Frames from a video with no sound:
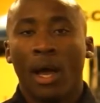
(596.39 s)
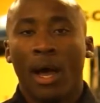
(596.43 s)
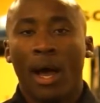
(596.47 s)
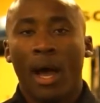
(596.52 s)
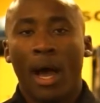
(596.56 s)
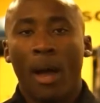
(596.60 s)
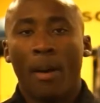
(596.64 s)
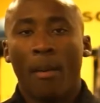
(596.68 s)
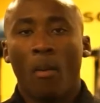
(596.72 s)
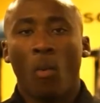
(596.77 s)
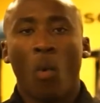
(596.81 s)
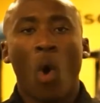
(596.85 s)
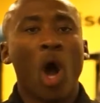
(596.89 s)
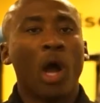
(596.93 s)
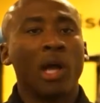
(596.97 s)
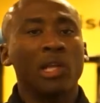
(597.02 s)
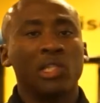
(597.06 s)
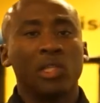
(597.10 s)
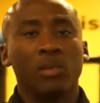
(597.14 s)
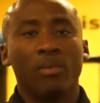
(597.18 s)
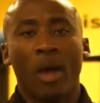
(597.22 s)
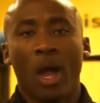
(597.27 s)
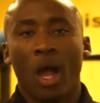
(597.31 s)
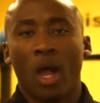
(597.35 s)

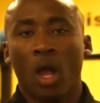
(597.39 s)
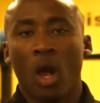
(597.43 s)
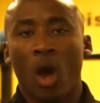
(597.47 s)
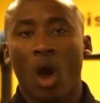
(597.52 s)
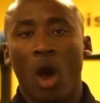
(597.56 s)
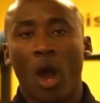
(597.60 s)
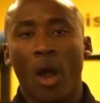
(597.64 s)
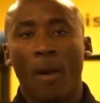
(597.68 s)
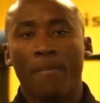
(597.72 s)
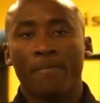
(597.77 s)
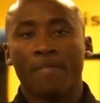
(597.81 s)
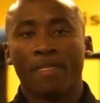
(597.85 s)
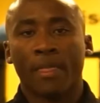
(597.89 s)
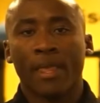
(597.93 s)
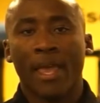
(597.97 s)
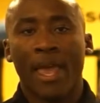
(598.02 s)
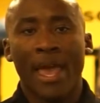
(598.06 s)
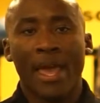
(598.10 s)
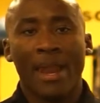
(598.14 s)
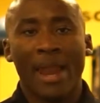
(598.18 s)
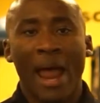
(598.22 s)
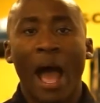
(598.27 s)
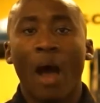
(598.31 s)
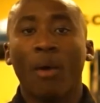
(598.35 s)
walking to my car.
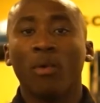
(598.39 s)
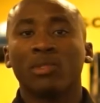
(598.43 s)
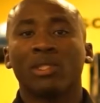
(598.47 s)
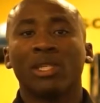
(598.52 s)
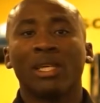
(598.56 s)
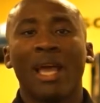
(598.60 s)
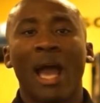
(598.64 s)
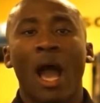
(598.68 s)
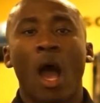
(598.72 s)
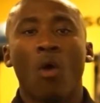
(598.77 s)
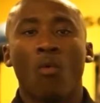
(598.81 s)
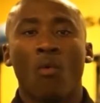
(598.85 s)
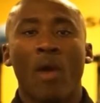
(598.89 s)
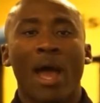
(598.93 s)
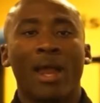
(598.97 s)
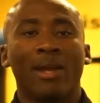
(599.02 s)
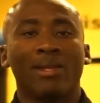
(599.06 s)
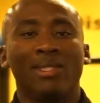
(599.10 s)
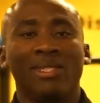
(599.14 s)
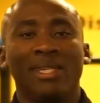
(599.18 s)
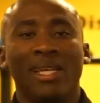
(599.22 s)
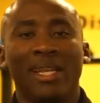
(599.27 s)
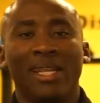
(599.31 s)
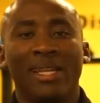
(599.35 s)
And I was the guy around
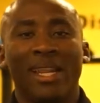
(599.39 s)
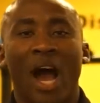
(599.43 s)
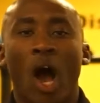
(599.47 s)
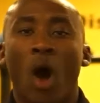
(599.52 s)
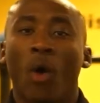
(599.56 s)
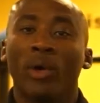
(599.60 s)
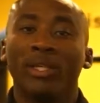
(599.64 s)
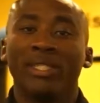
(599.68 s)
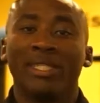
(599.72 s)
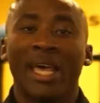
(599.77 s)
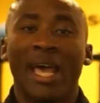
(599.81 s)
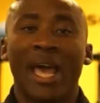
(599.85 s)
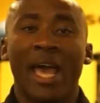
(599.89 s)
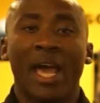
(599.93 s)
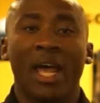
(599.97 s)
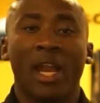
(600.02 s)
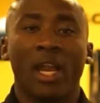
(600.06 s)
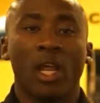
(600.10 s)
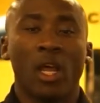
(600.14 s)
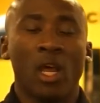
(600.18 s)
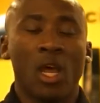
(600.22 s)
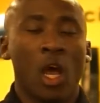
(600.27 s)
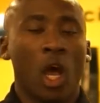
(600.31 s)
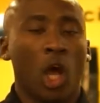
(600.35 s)
the city that always
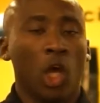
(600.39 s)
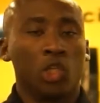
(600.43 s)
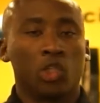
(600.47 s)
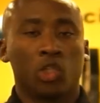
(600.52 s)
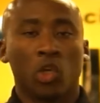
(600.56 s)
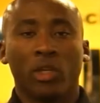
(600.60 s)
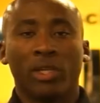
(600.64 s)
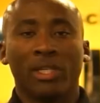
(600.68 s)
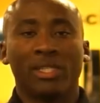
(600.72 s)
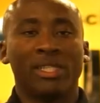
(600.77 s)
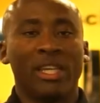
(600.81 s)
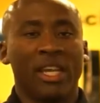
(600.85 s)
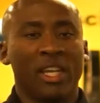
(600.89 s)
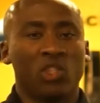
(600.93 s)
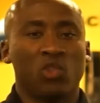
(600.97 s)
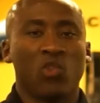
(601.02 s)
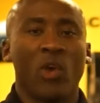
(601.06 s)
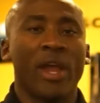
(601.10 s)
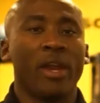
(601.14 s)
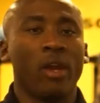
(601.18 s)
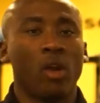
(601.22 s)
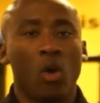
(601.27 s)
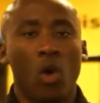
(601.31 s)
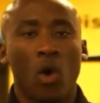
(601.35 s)
had a shirt that said
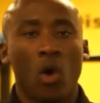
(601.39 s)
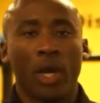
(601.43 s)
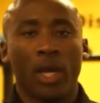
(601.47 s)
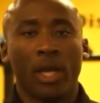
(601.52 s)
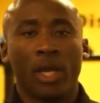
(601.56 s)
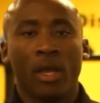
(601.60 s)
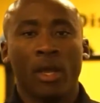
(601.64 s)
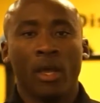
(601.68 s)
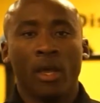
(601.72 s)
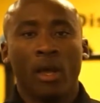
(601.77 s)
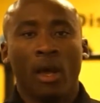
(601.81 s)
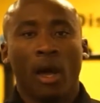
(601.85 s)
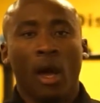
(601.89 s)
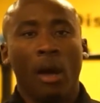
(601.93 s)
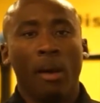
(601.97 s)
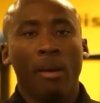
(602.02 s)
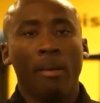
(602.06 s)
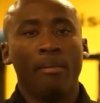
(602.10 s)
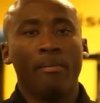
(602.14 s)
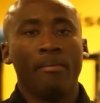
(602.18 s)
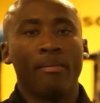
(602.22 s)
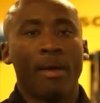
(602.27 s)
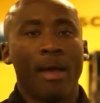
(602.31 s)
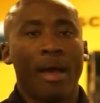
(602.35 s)
trainer on it.
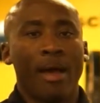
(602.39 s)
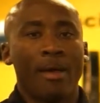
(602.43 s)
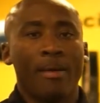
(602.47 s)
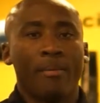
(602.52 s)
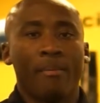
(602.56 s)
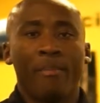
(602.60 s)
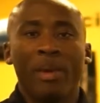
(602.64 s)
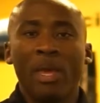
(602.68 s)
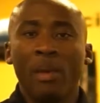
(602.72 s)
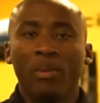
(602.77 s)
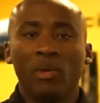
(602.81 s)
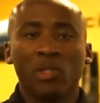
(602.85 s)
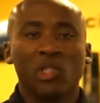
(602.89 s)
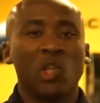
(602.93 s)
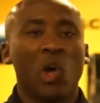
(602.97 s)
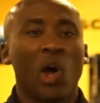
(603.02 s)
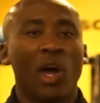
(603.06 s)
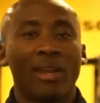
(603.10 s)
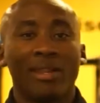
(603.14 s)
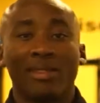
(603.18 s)
People started